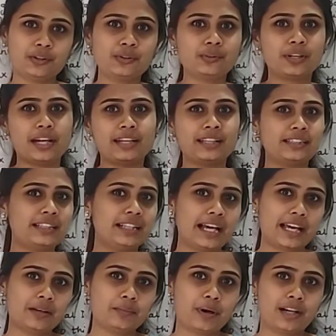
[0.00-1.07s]
you can hit the
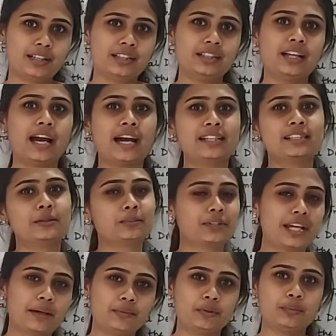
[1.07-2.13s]
like button and
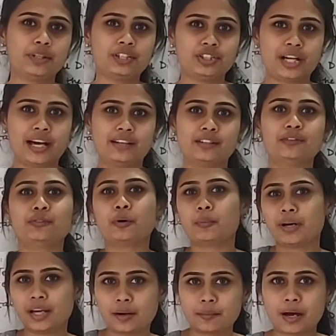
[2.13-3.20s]
subscribe to my channel for
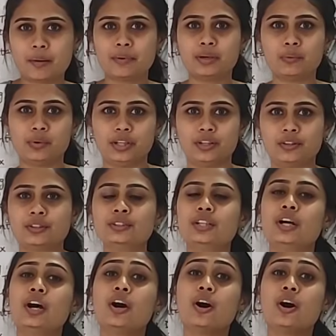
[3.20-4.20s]
my upcoming videos.